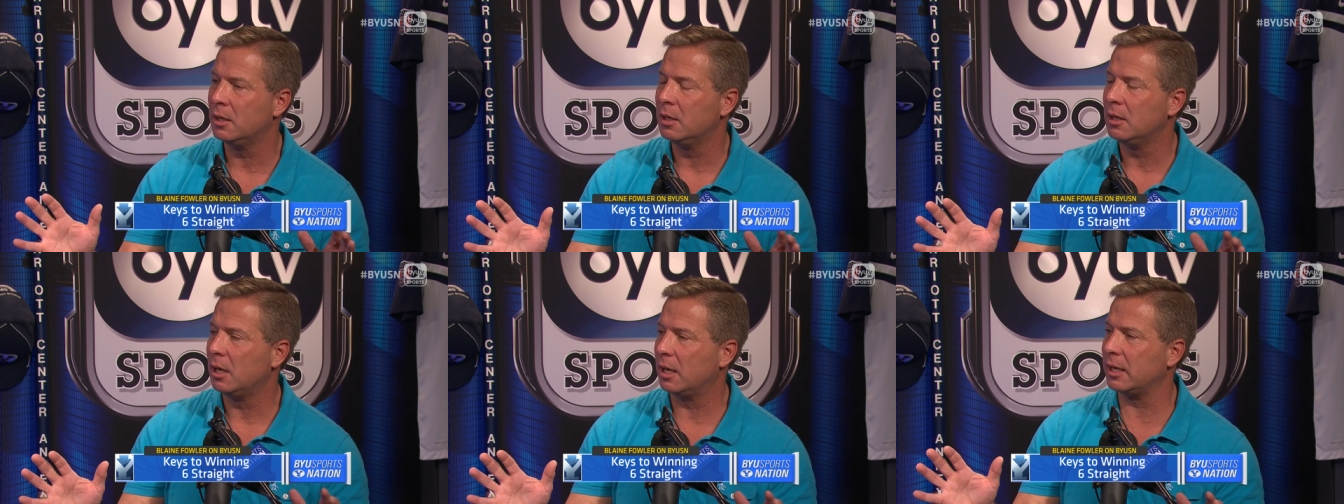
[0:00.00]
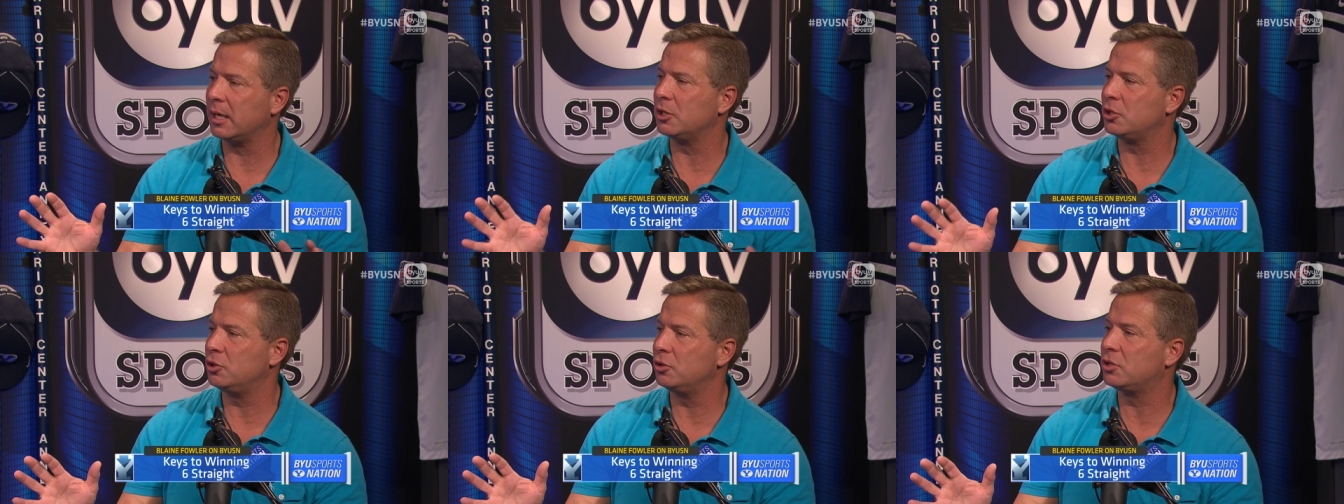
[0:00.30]

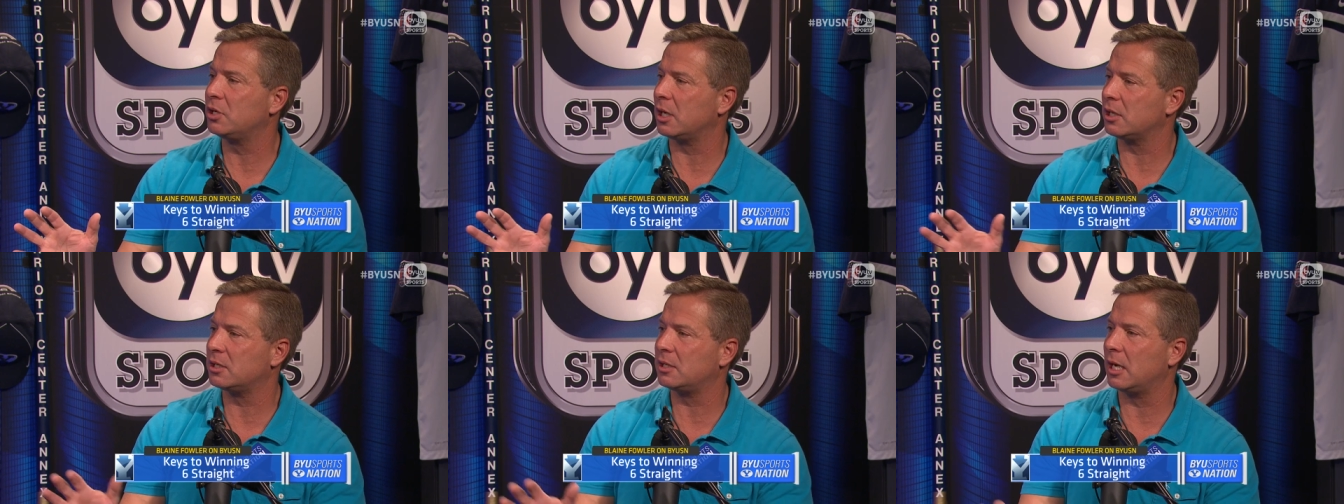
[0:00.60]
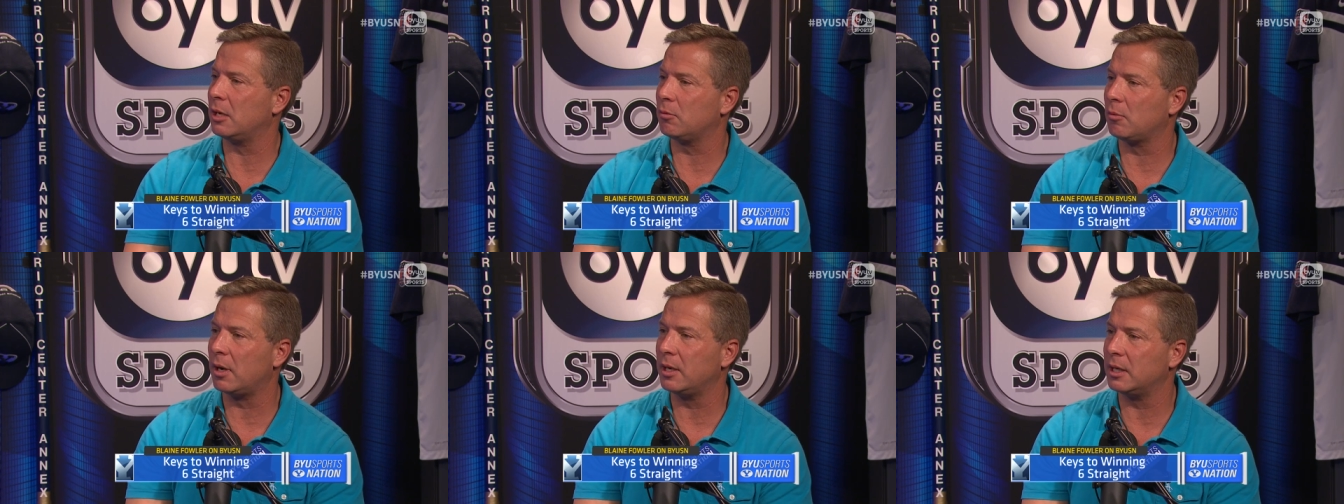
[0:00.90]
against Utah
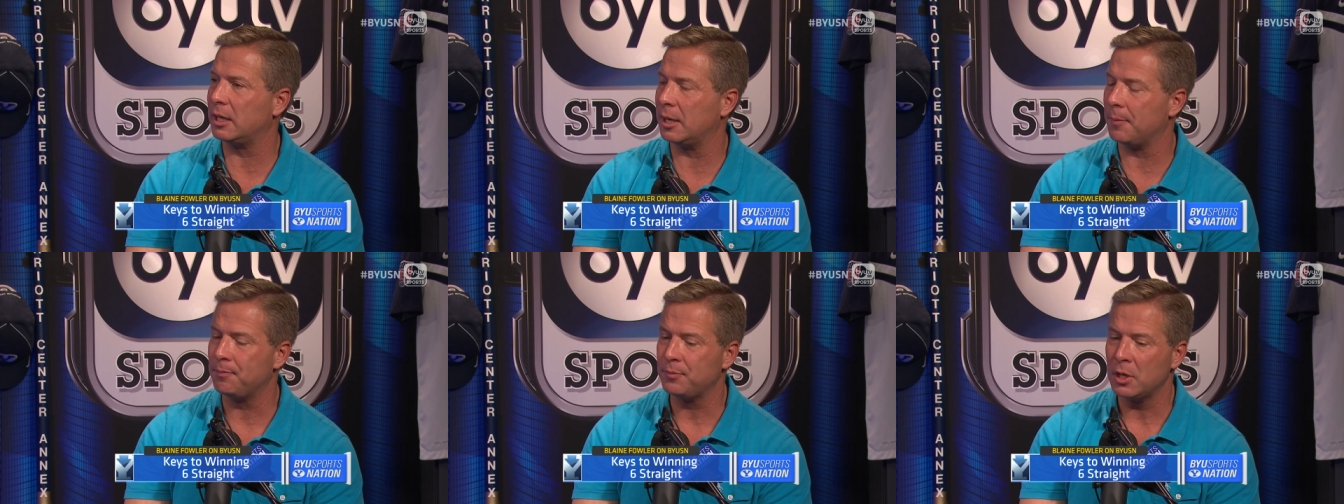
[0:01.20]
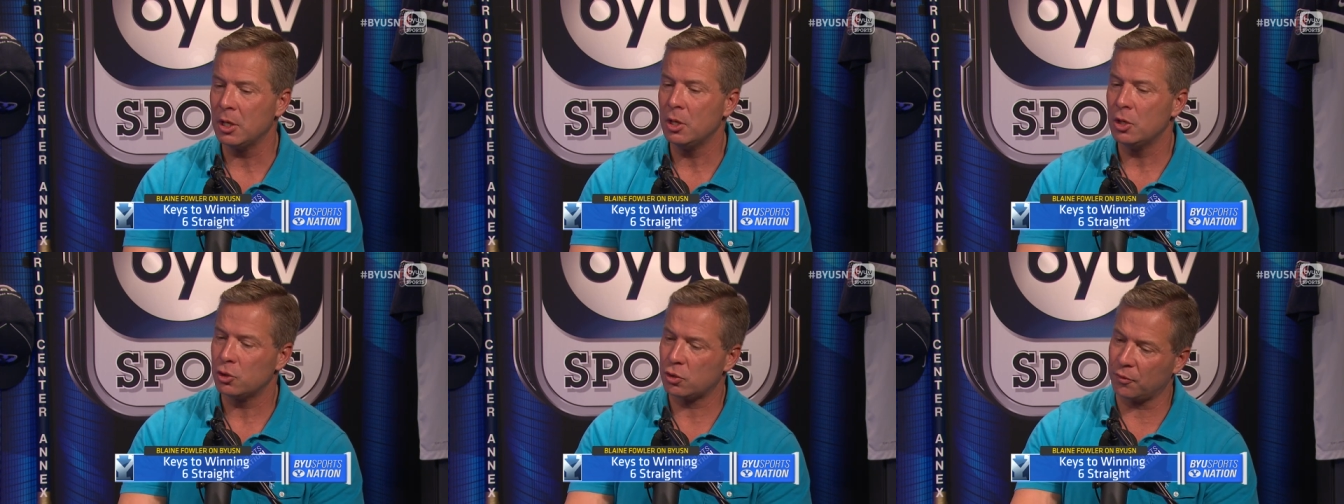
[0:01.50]
State running it.
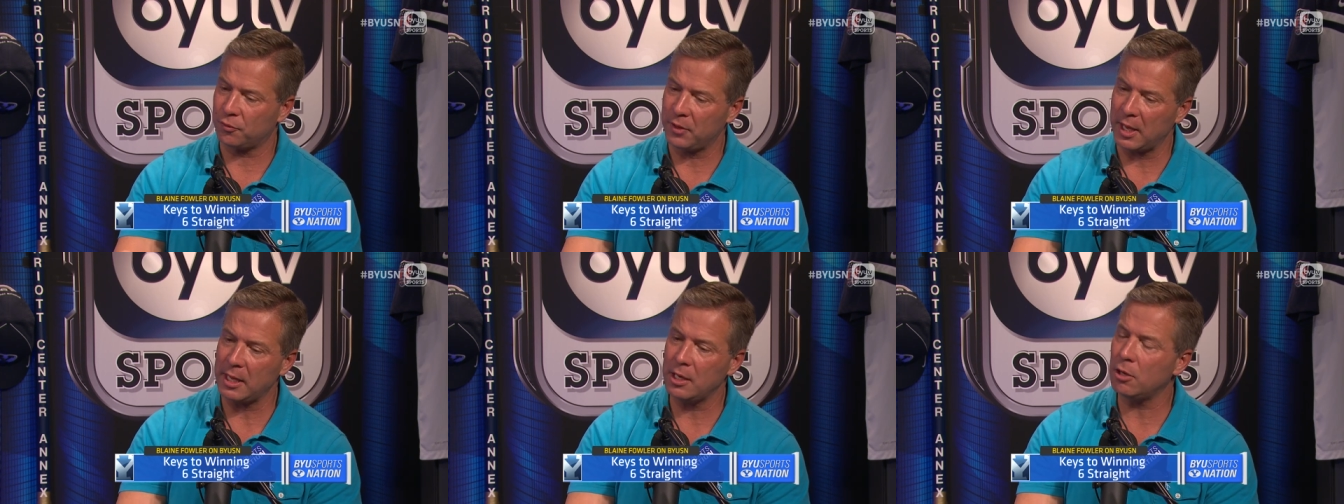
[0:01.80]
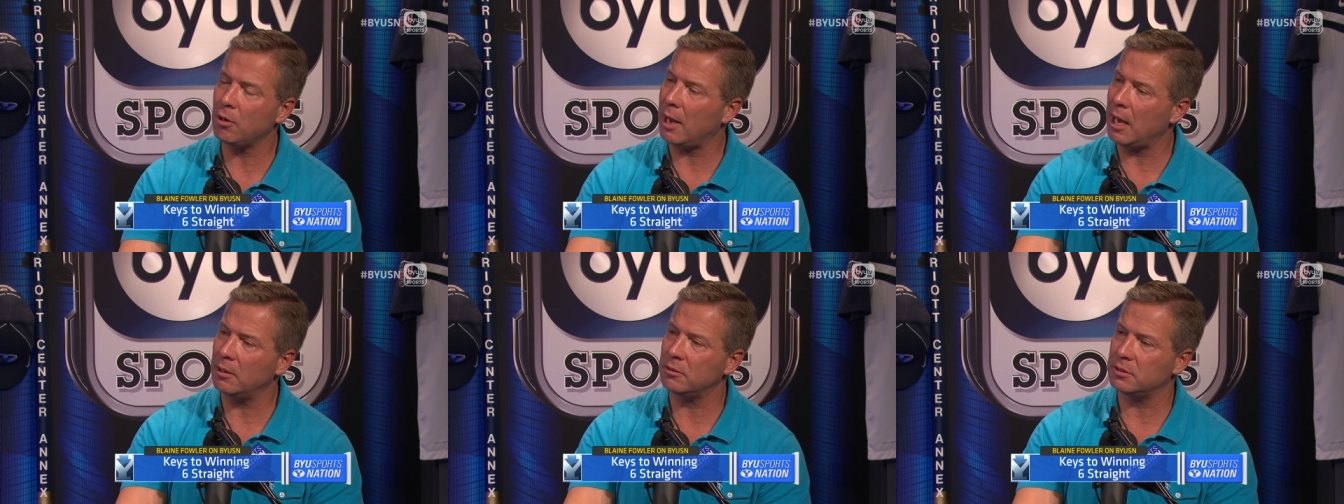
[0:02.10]
So if they can
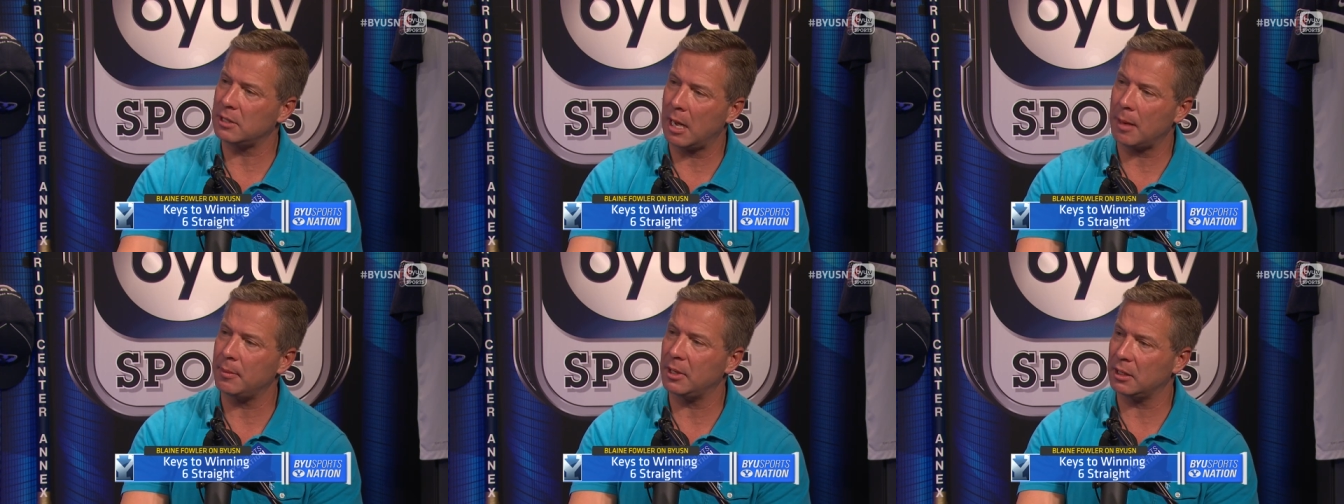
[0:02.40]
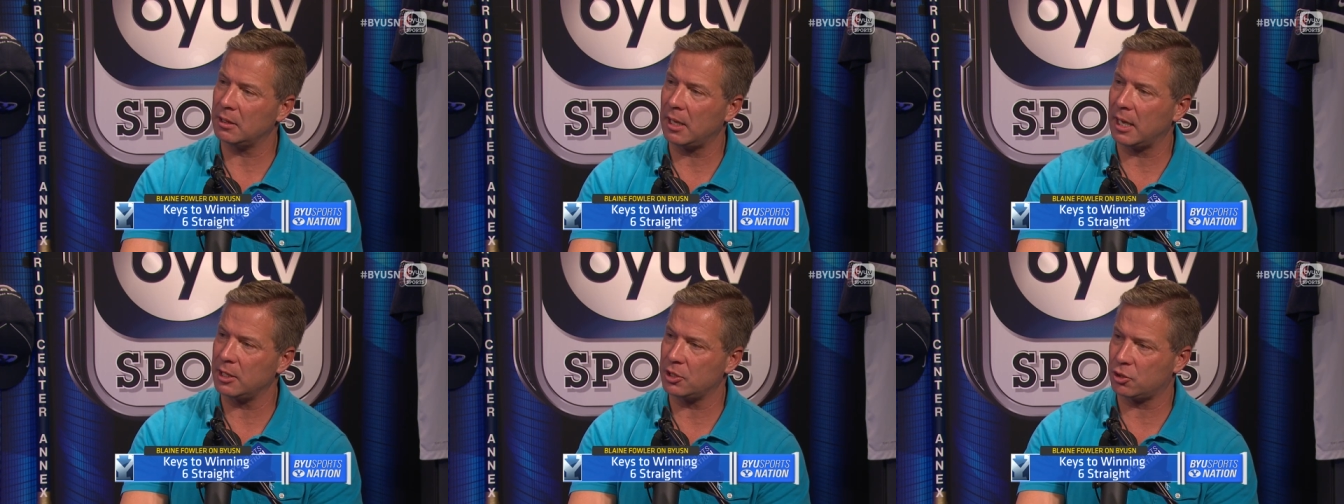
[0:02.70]
go out and dominate
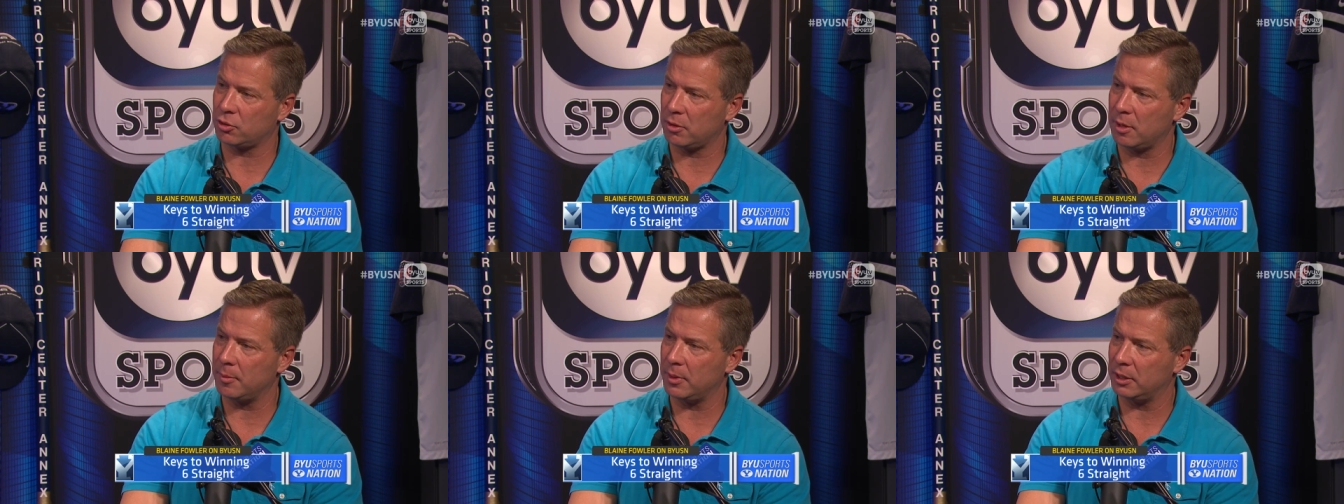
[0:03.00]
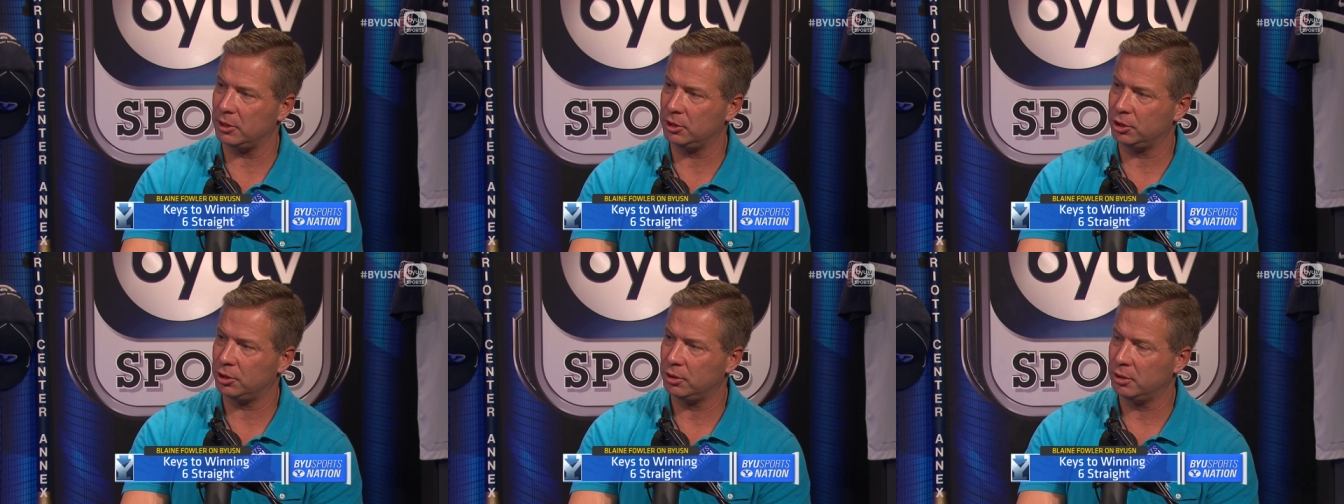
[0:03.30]
the line of
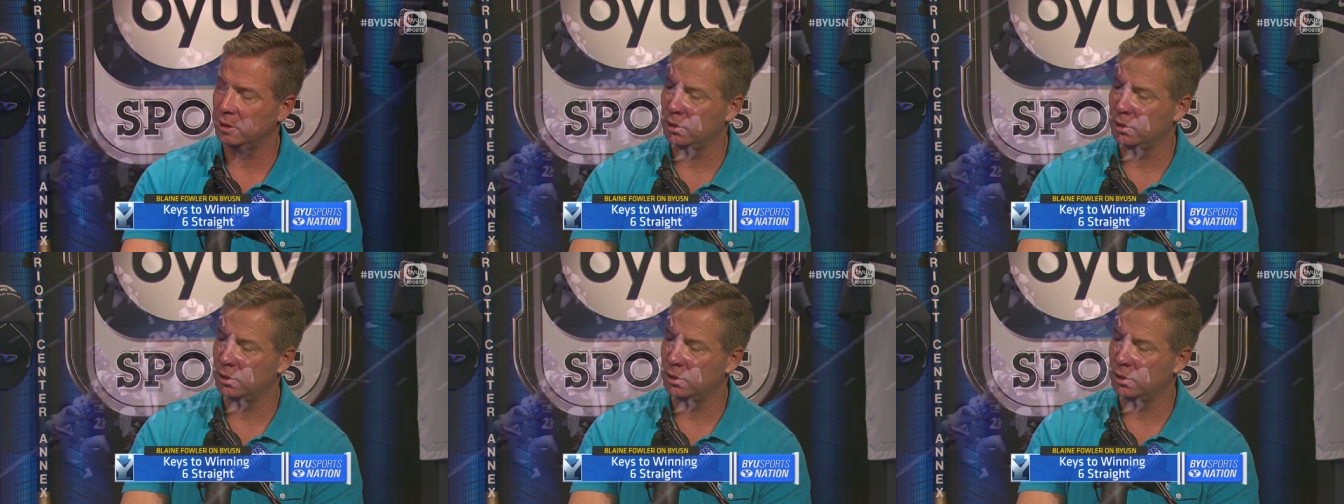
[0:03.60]
scrimmage,